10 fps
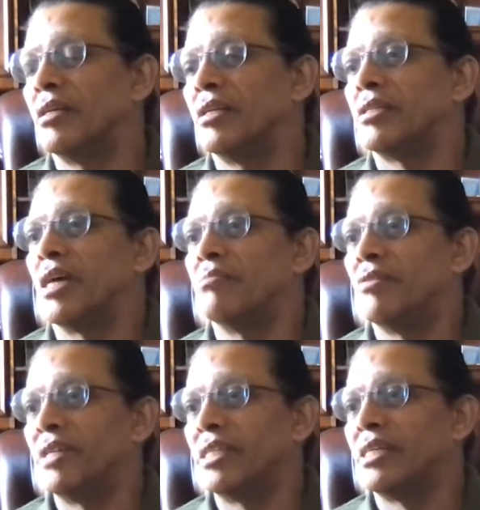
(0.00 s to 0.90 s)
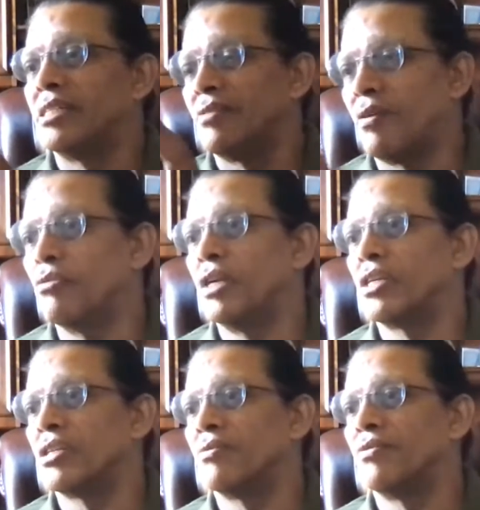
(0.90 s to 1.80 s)
Sama Veda is the
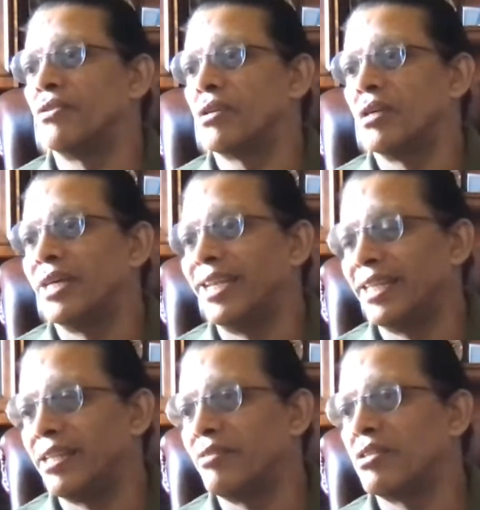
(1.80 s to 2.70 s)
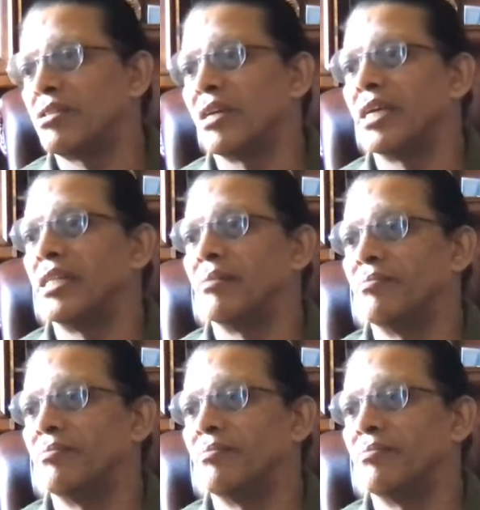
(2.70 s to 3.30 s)
foundation for anything which is Sangeetam.